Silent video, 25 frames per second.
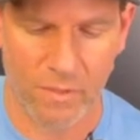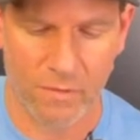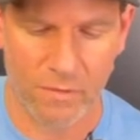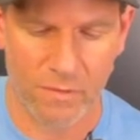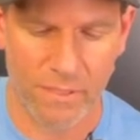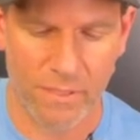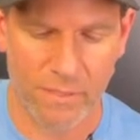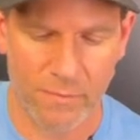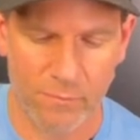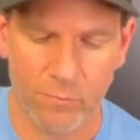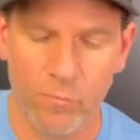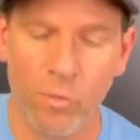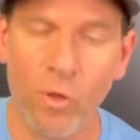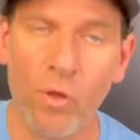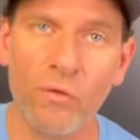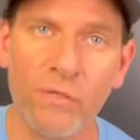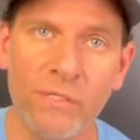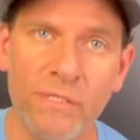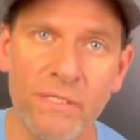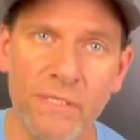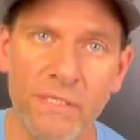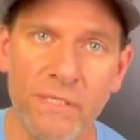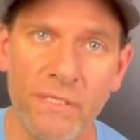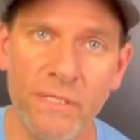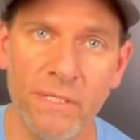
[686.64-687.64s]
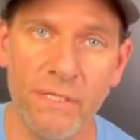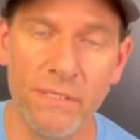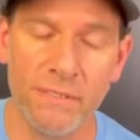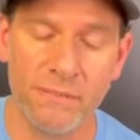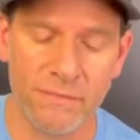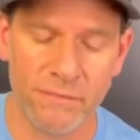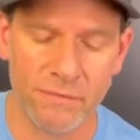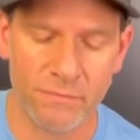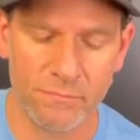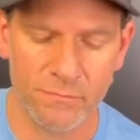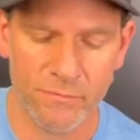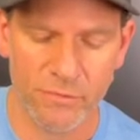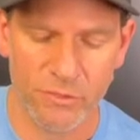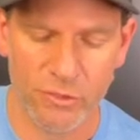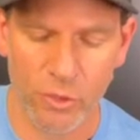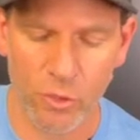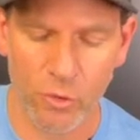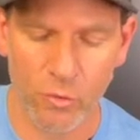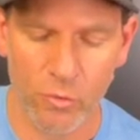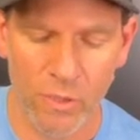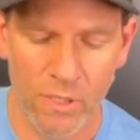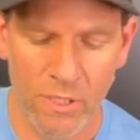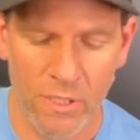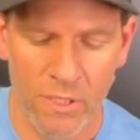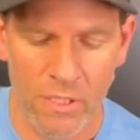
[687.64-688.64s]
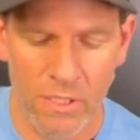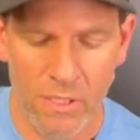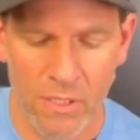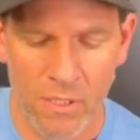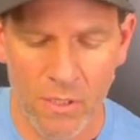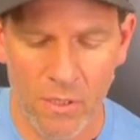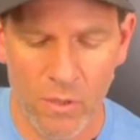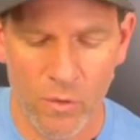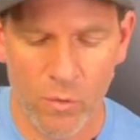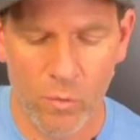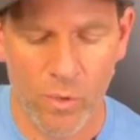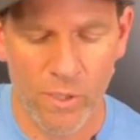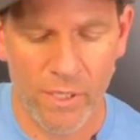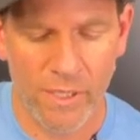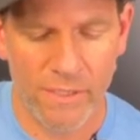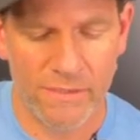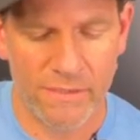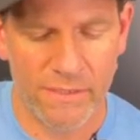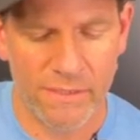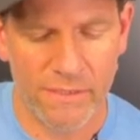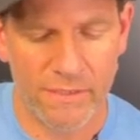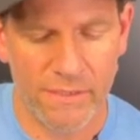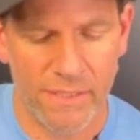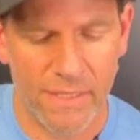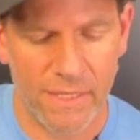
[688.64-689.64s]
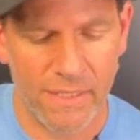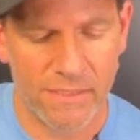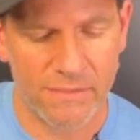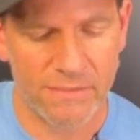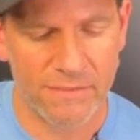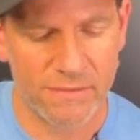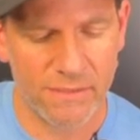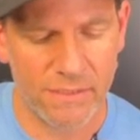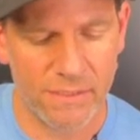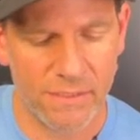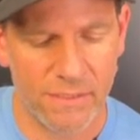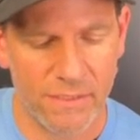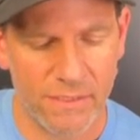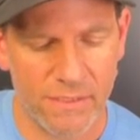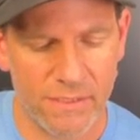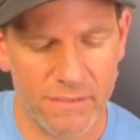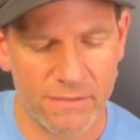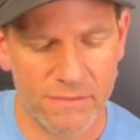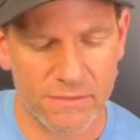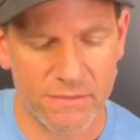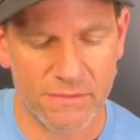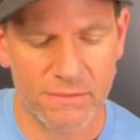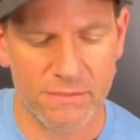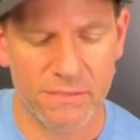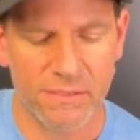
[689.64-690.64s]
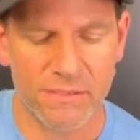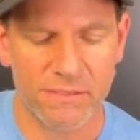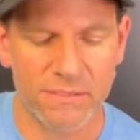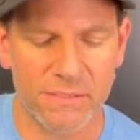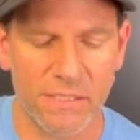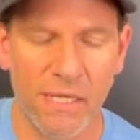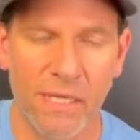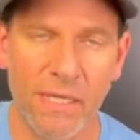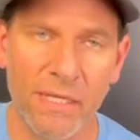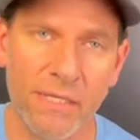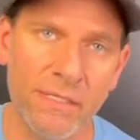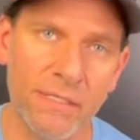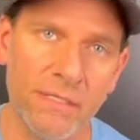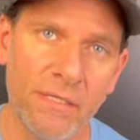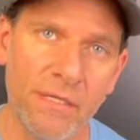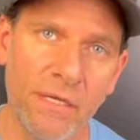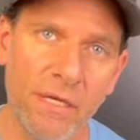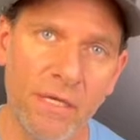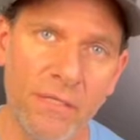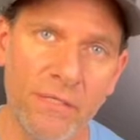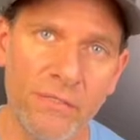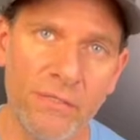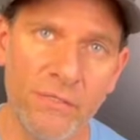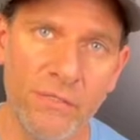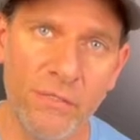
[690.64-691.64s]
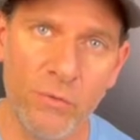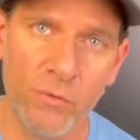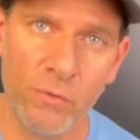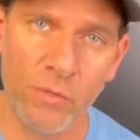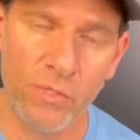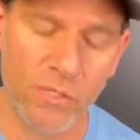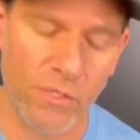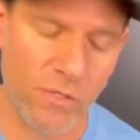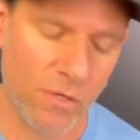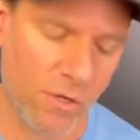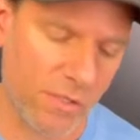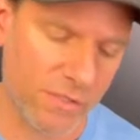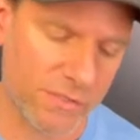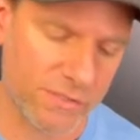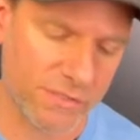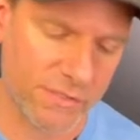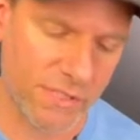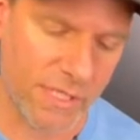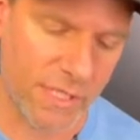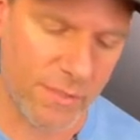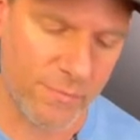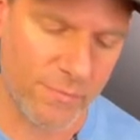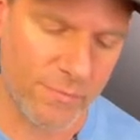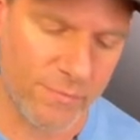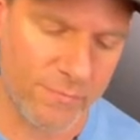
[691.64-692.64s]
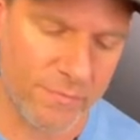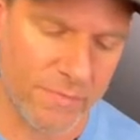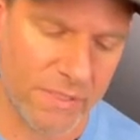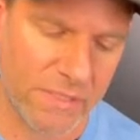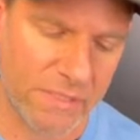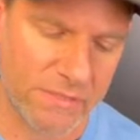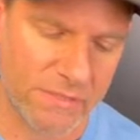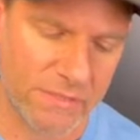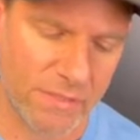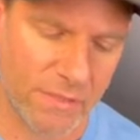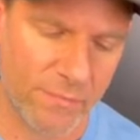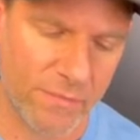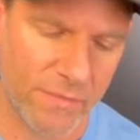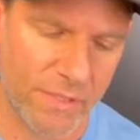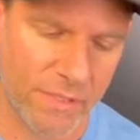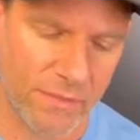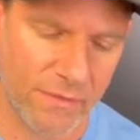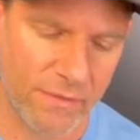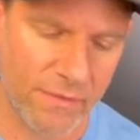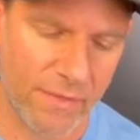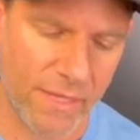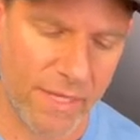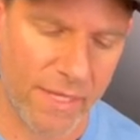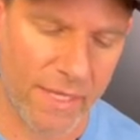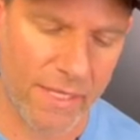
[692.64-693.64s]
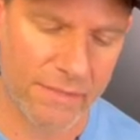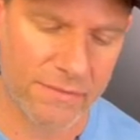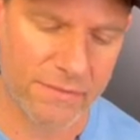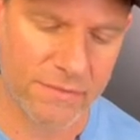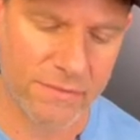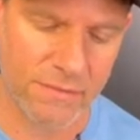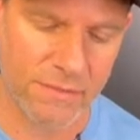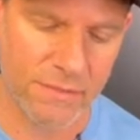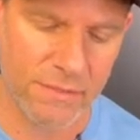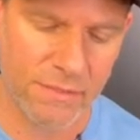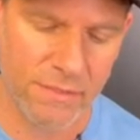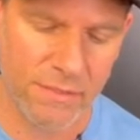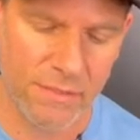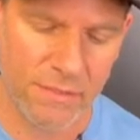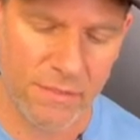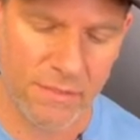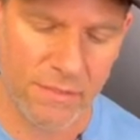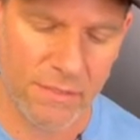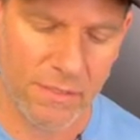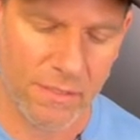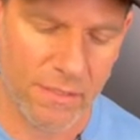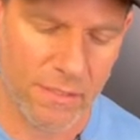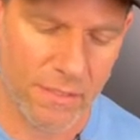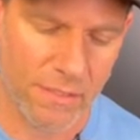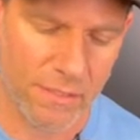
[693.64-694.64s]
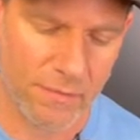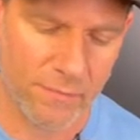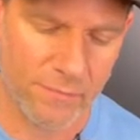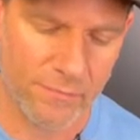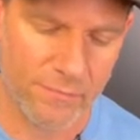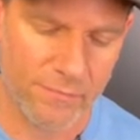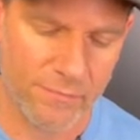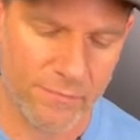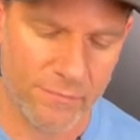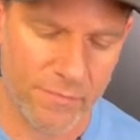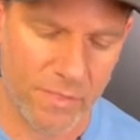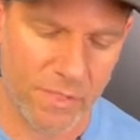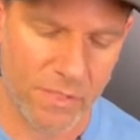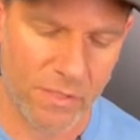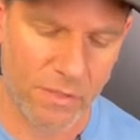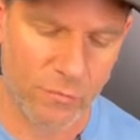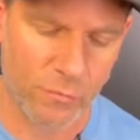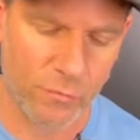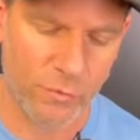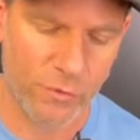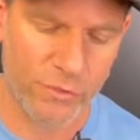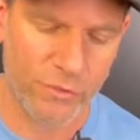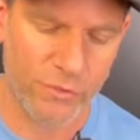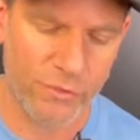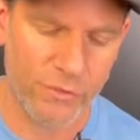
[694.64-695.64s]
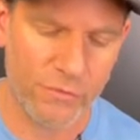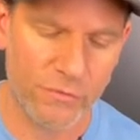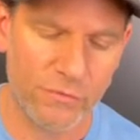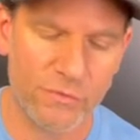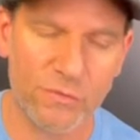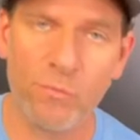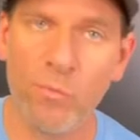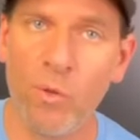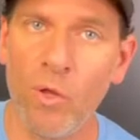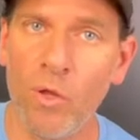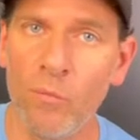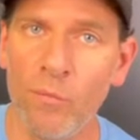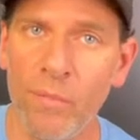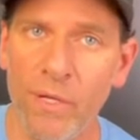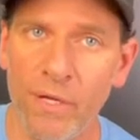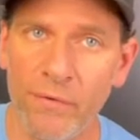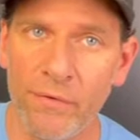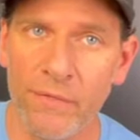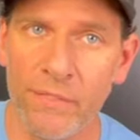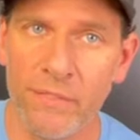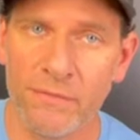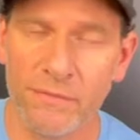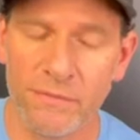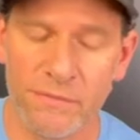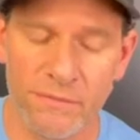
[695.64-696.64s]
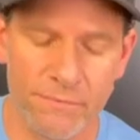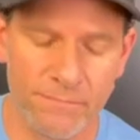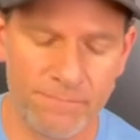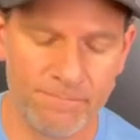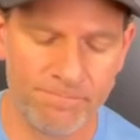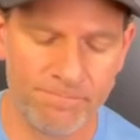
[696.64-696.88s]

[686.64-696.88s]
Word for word: like bulky it is. So what I did next is design a newer concept, something that would use ball bearings